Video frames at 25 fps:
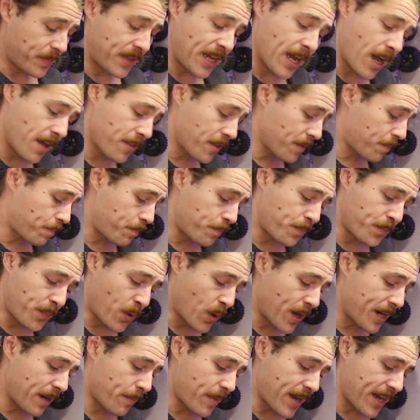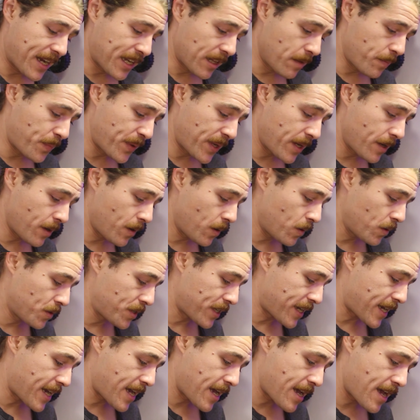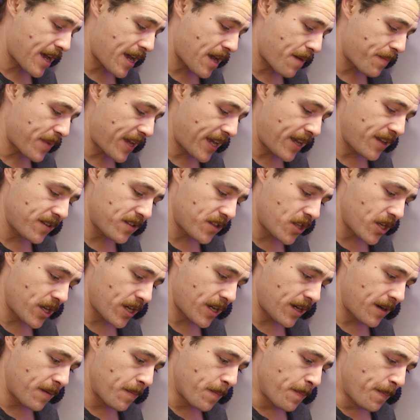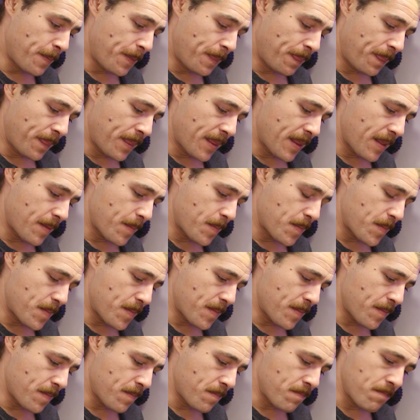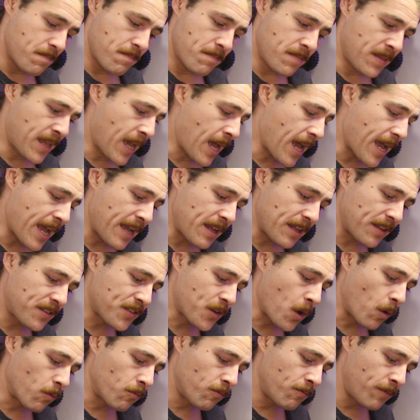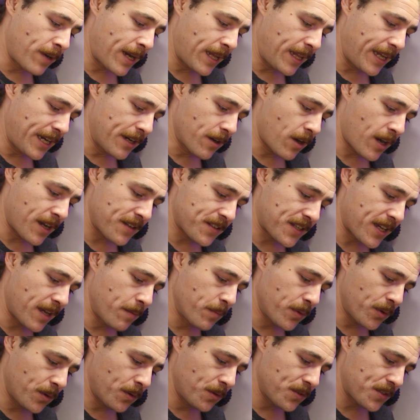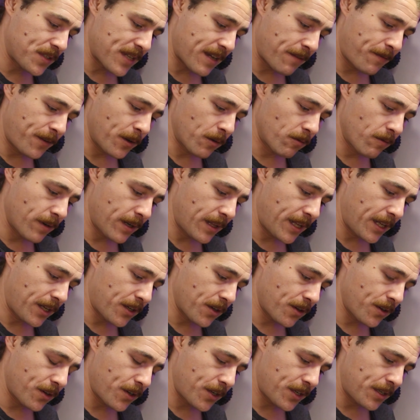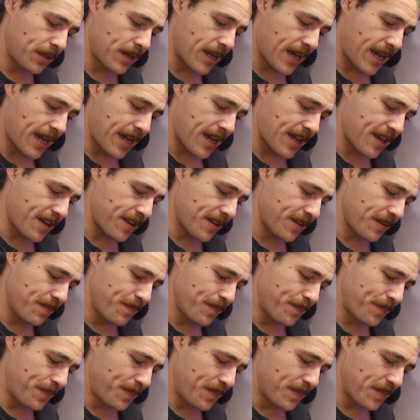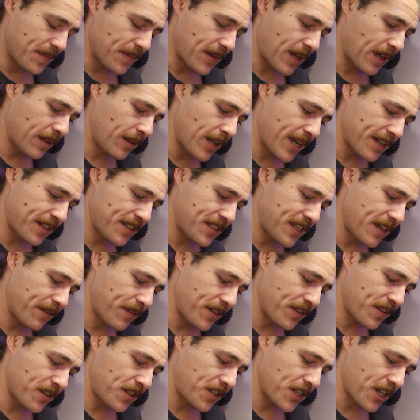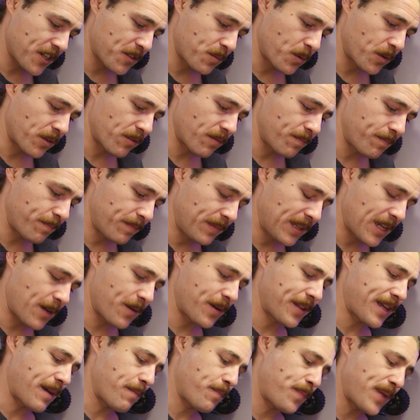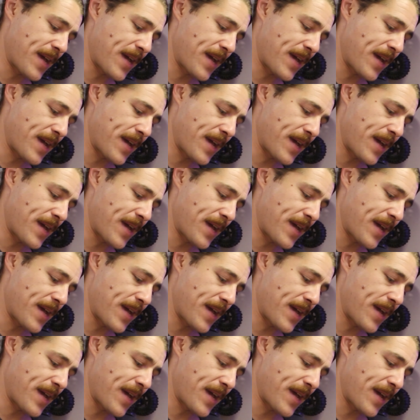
other point I'm making the build is that, yeah, it's got really nice gimbals. They feel really good. I'd like to see if there's adjustable to lower that